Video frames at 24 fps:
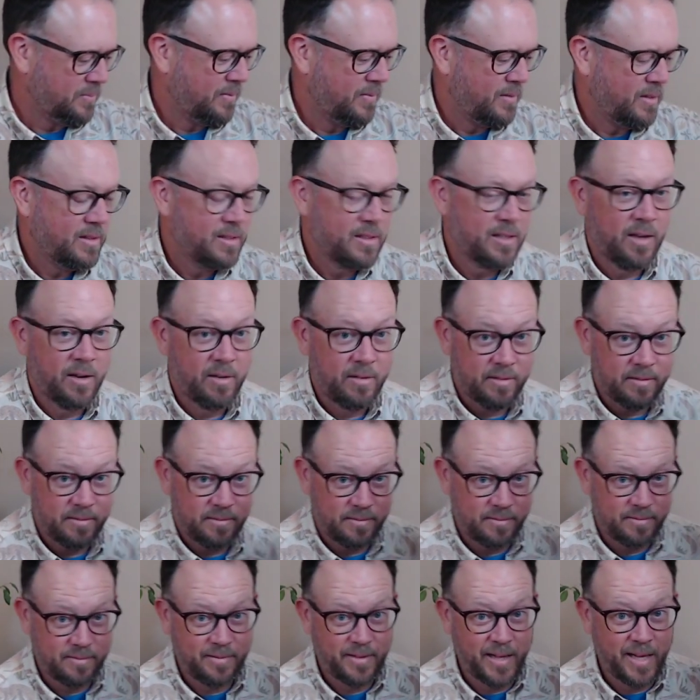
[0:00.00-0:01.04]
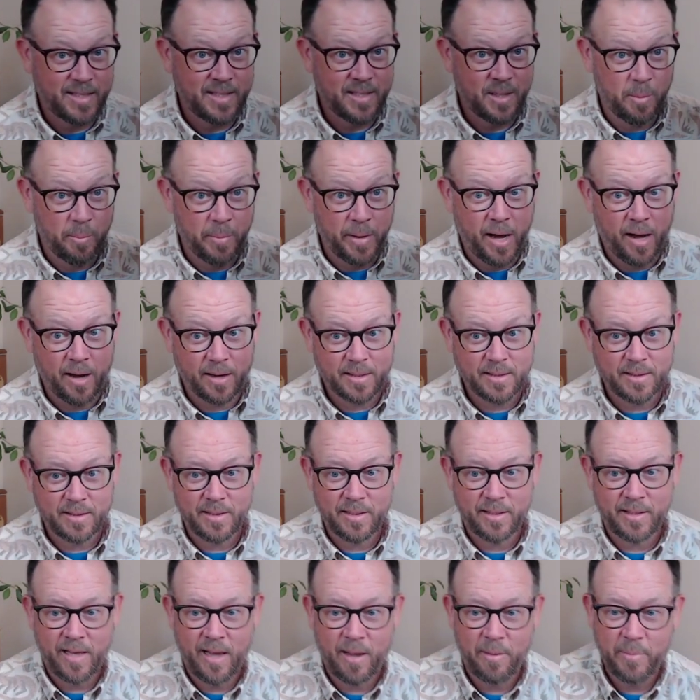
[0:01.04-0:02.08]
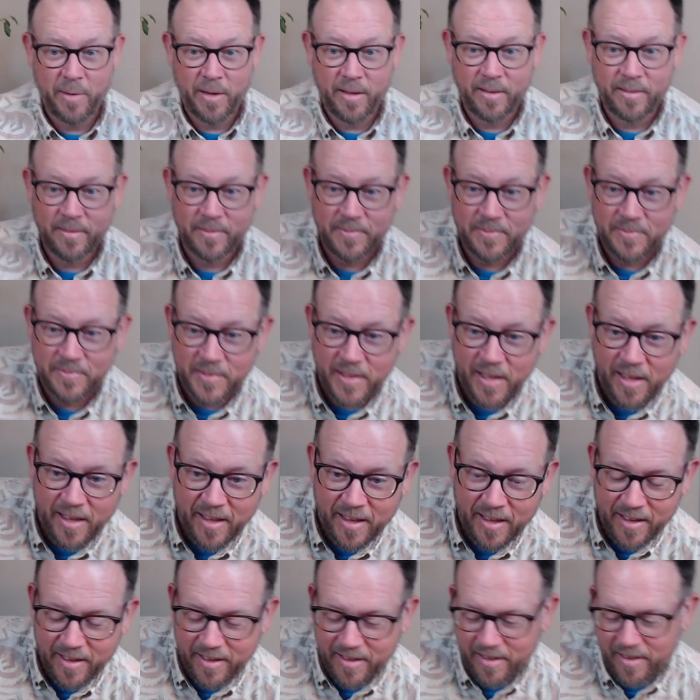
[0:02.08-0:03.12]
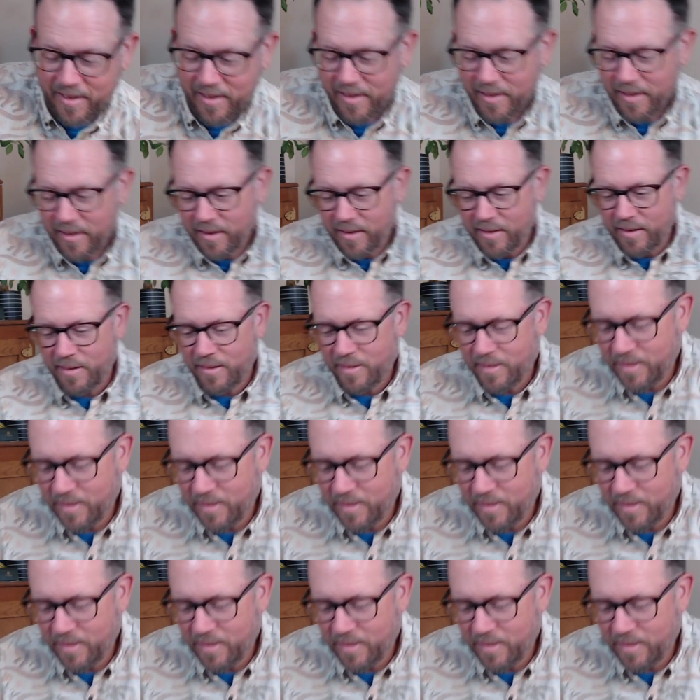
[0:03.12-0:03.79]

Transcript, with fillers: So that's the box it came in.